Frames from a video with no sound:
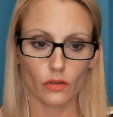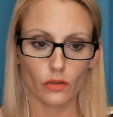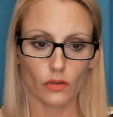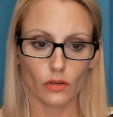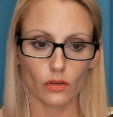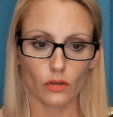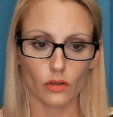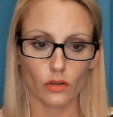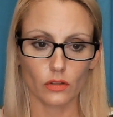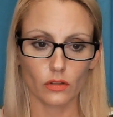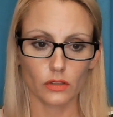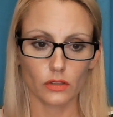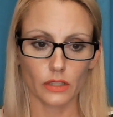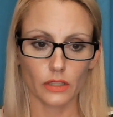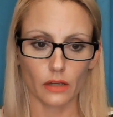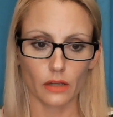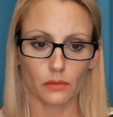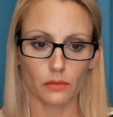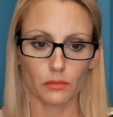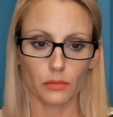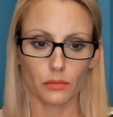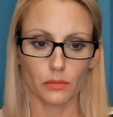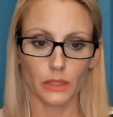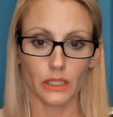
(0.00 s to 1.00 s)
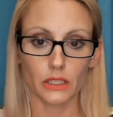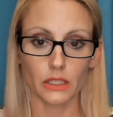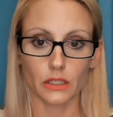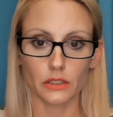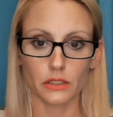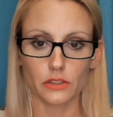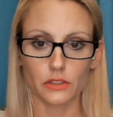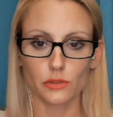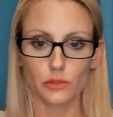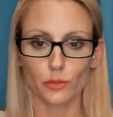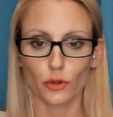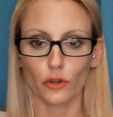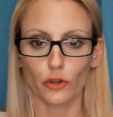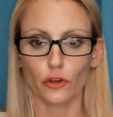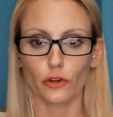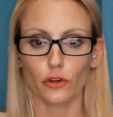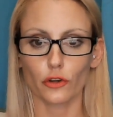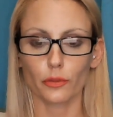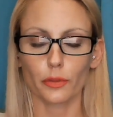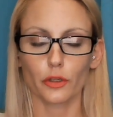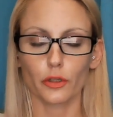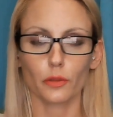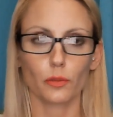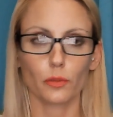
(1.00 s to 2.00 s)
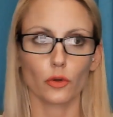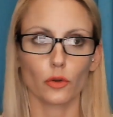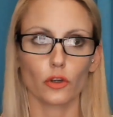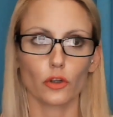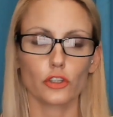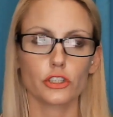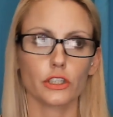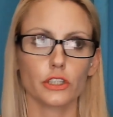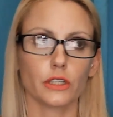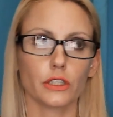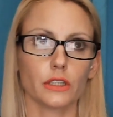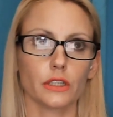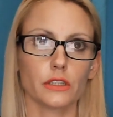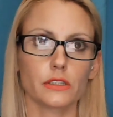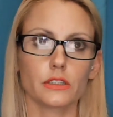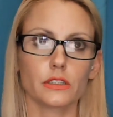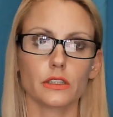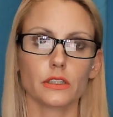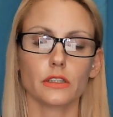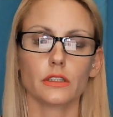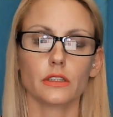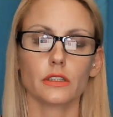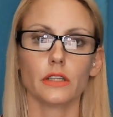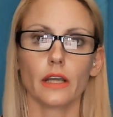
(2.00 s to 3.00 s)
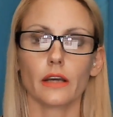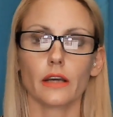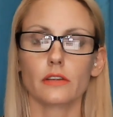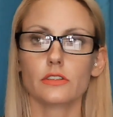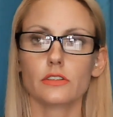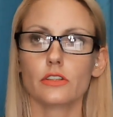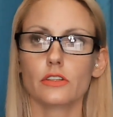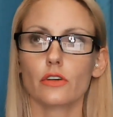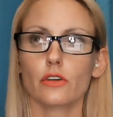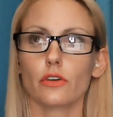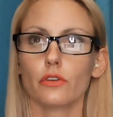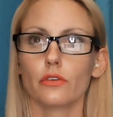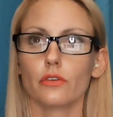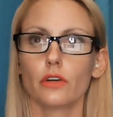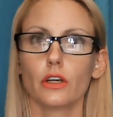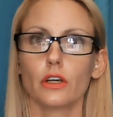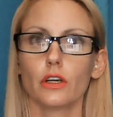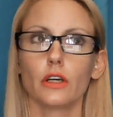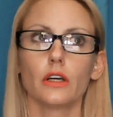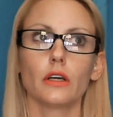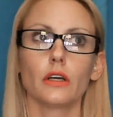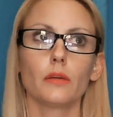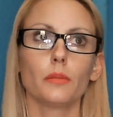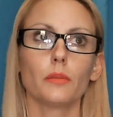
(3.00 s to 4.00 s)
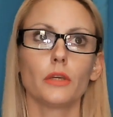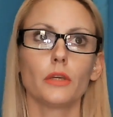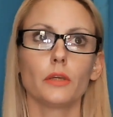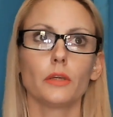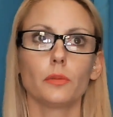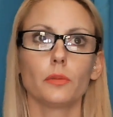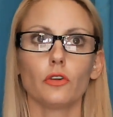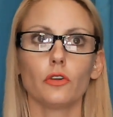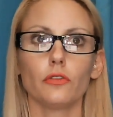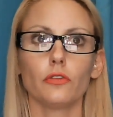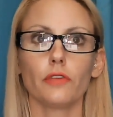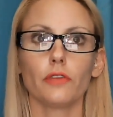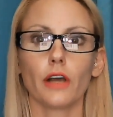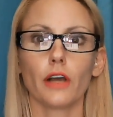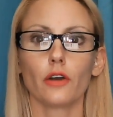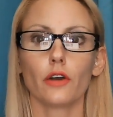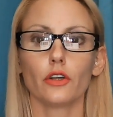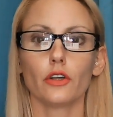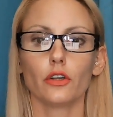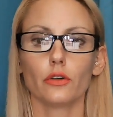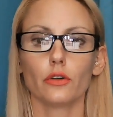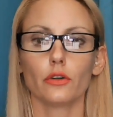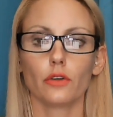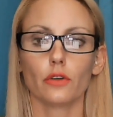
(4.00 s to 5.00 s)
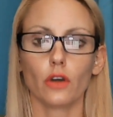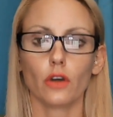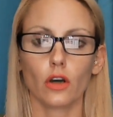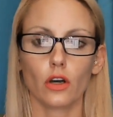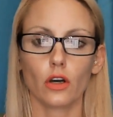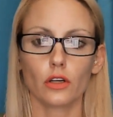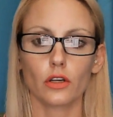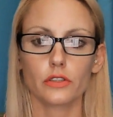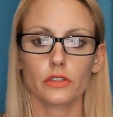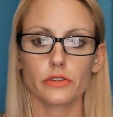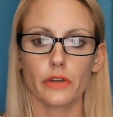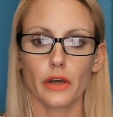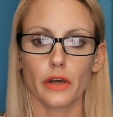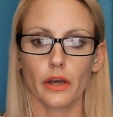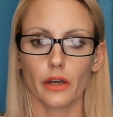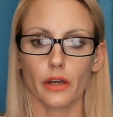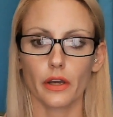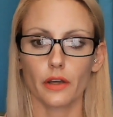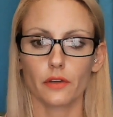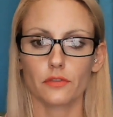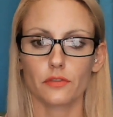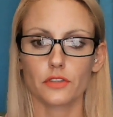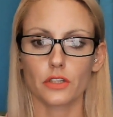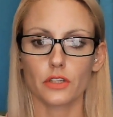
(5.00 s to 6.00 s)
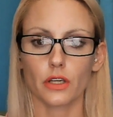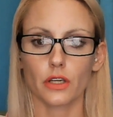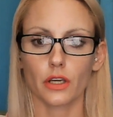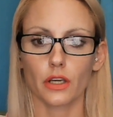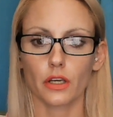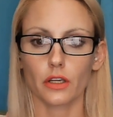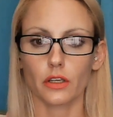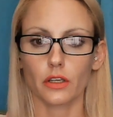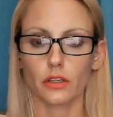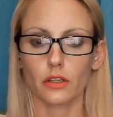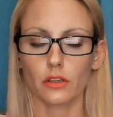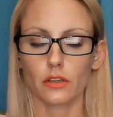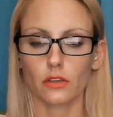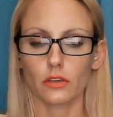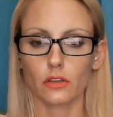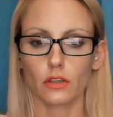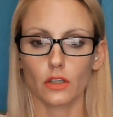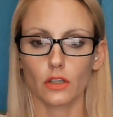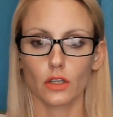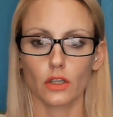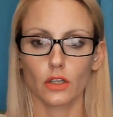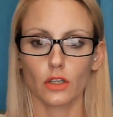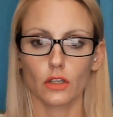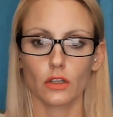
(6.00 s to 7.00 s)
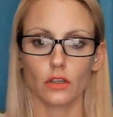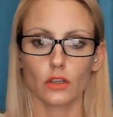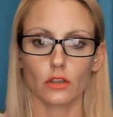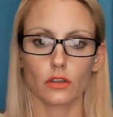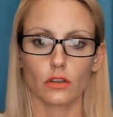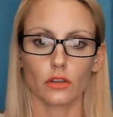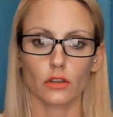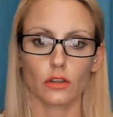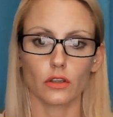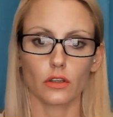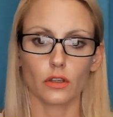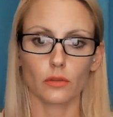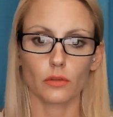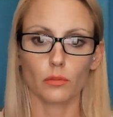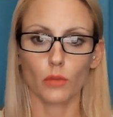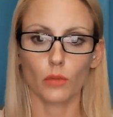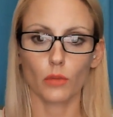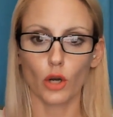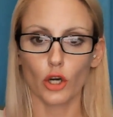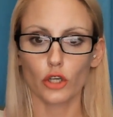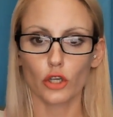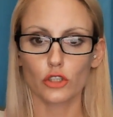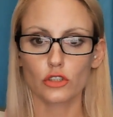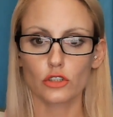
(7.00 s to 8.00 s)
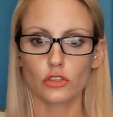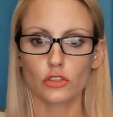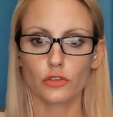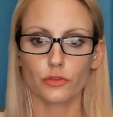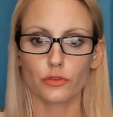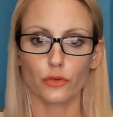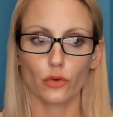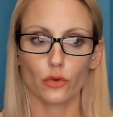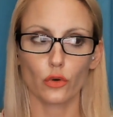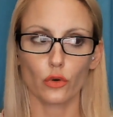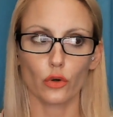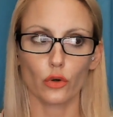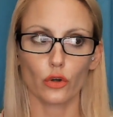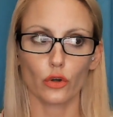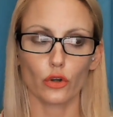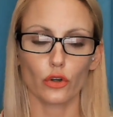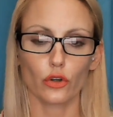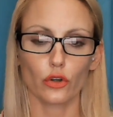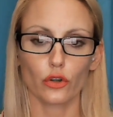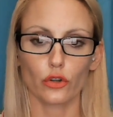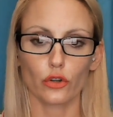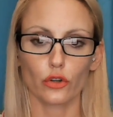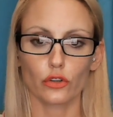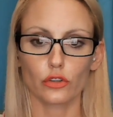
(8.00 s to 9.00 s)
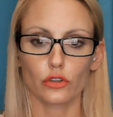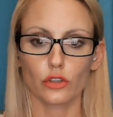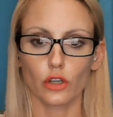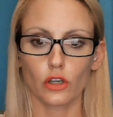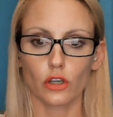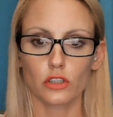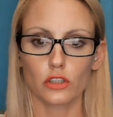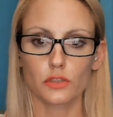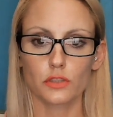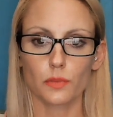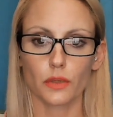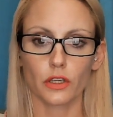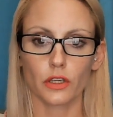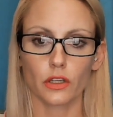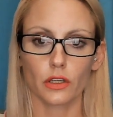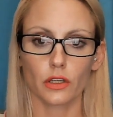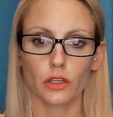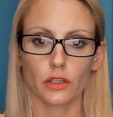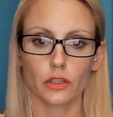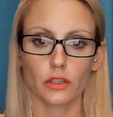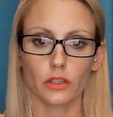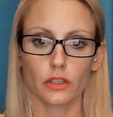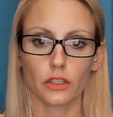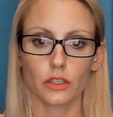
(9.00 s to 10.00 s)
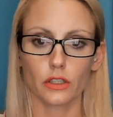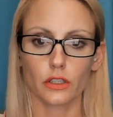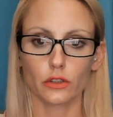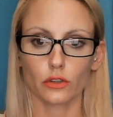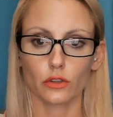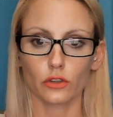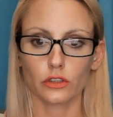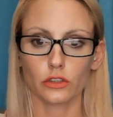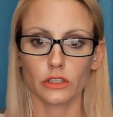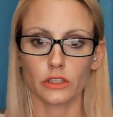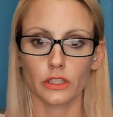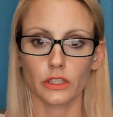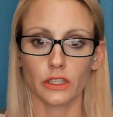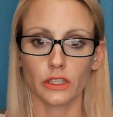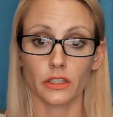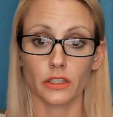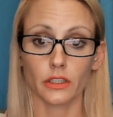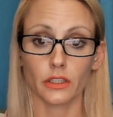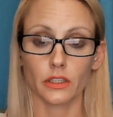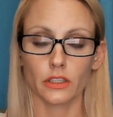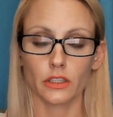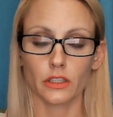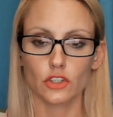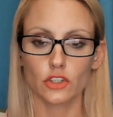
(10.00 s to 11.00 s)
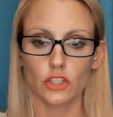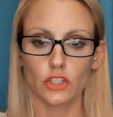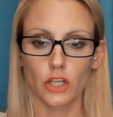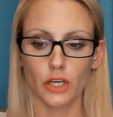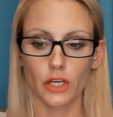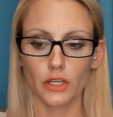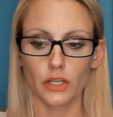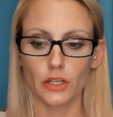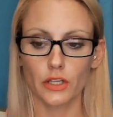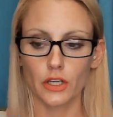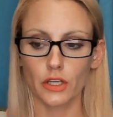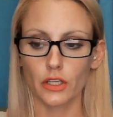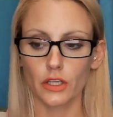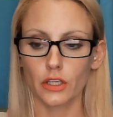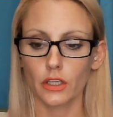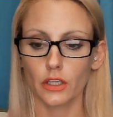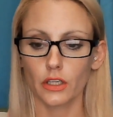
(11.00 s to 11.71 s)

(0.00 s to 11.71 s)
Yeah, meat is murder, but abortion isn't. Yeah, so people value dogs' lives and march for dogs being killed and eaten in China.